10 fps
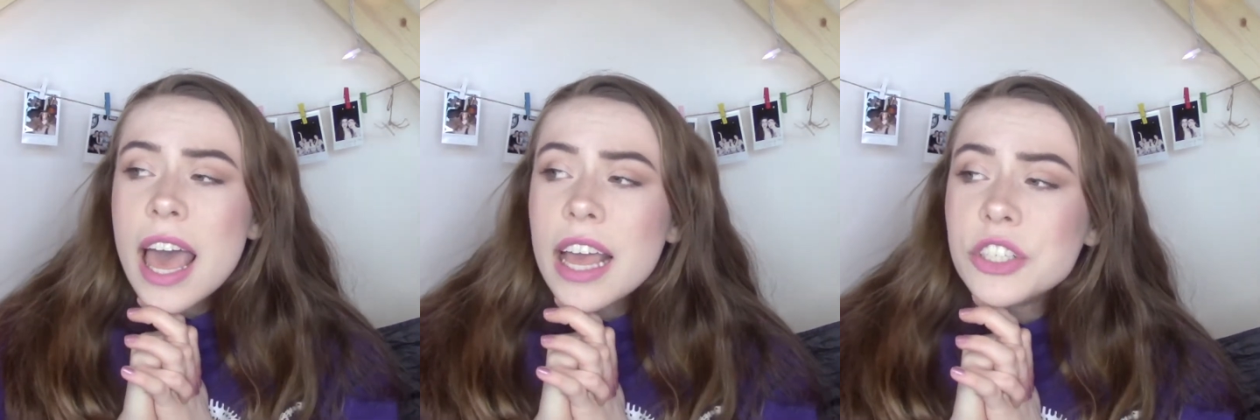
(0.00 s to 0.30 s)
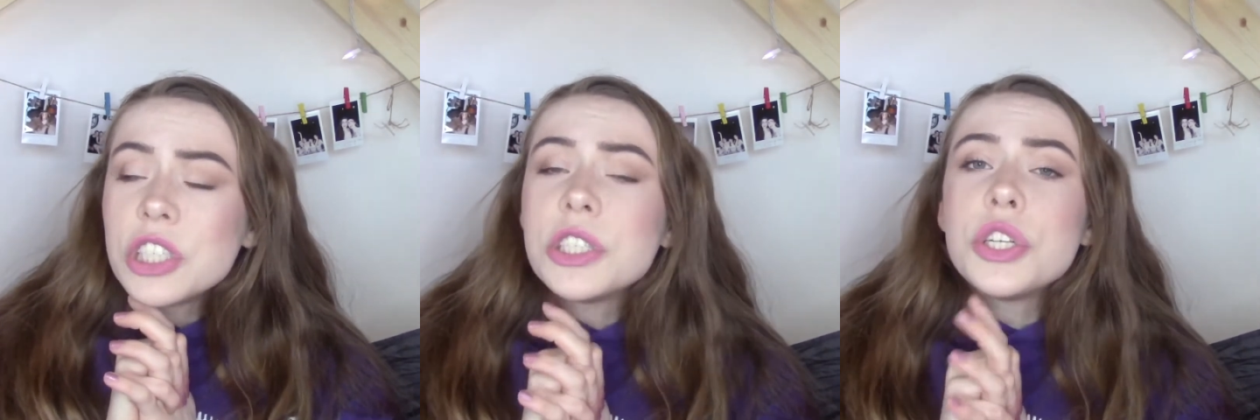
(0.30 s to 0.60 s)

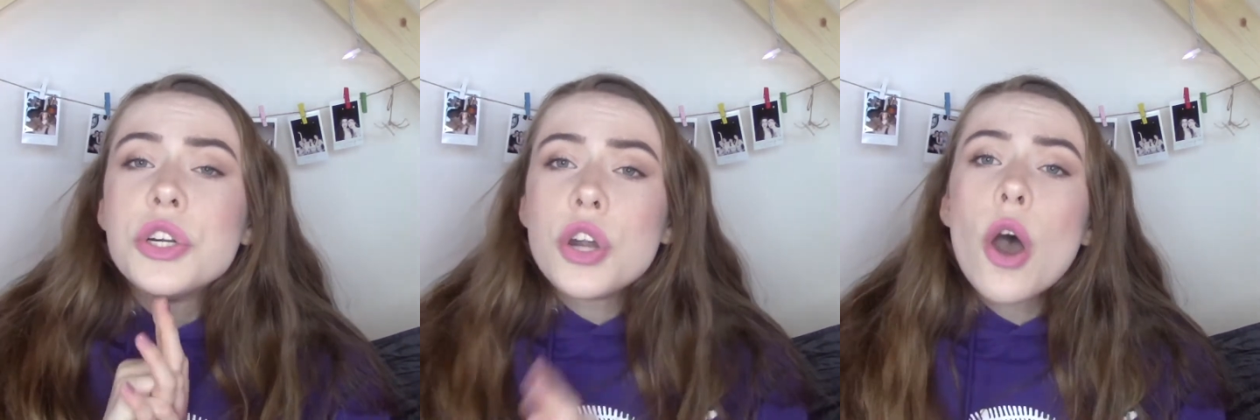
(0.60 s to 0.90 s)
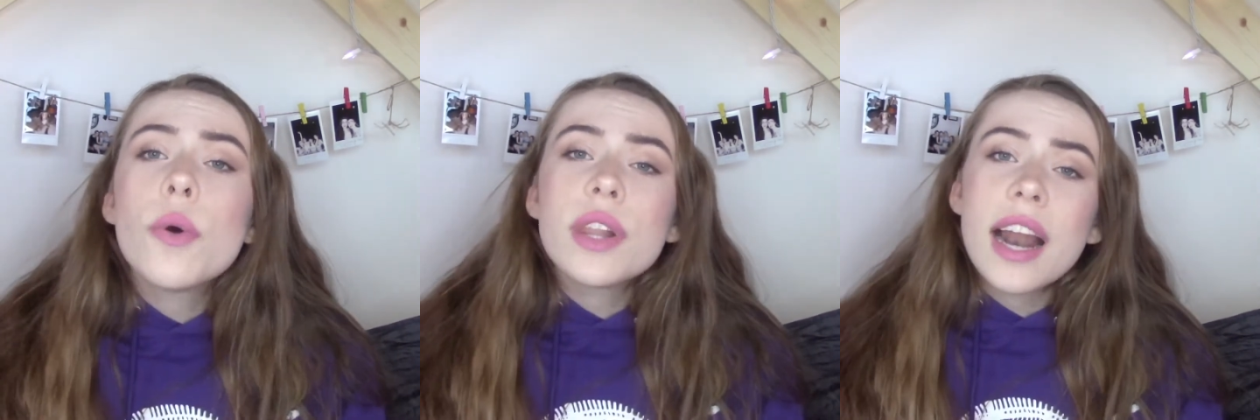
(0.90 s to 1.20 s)
Just
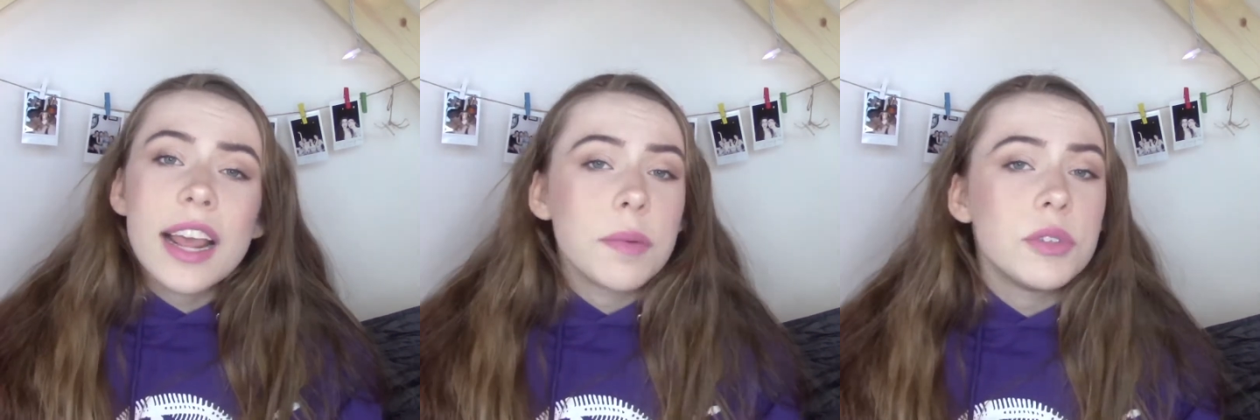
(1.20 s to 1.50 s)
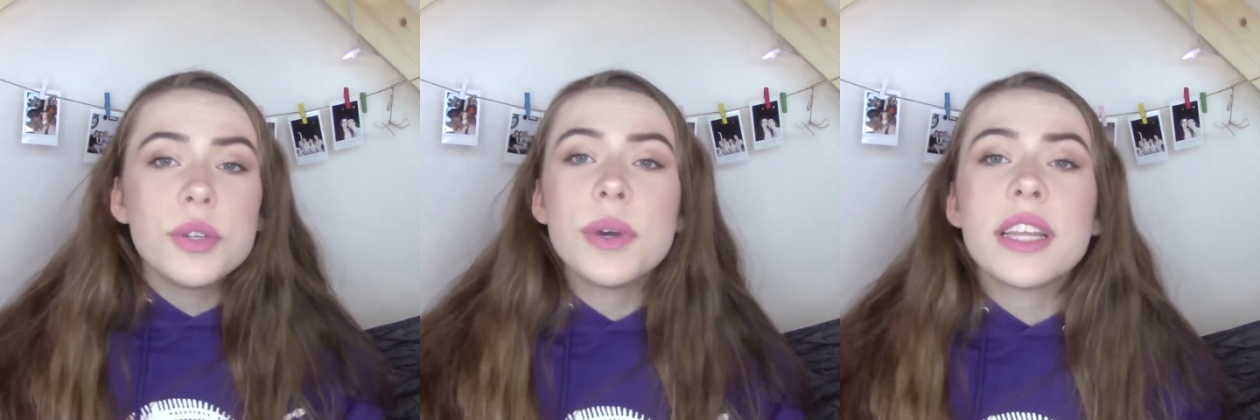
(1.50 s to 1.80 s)
know that I am
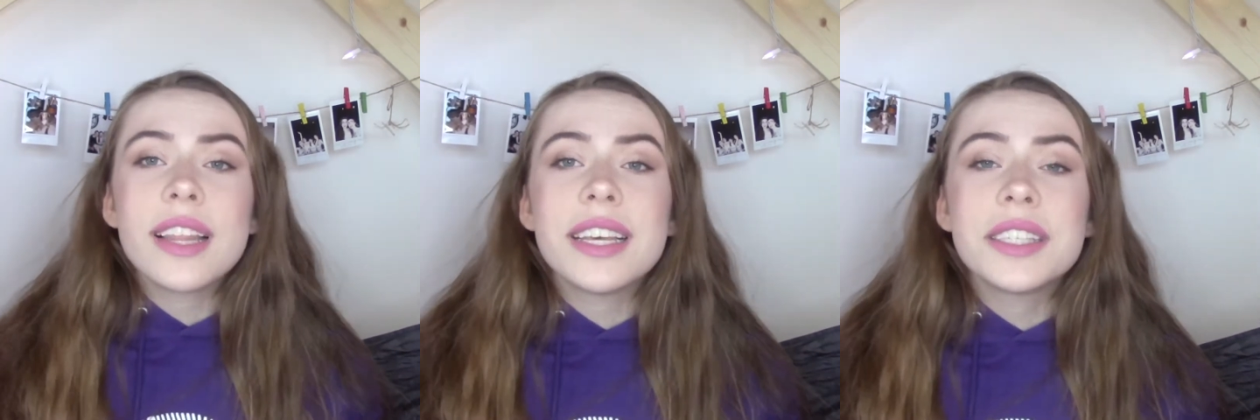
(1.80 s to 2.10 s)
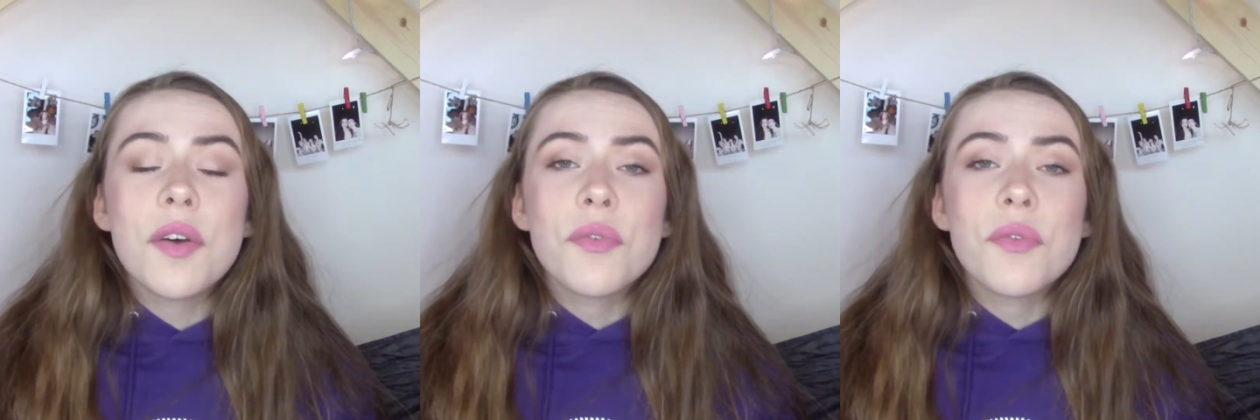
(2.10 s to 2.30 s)
doing this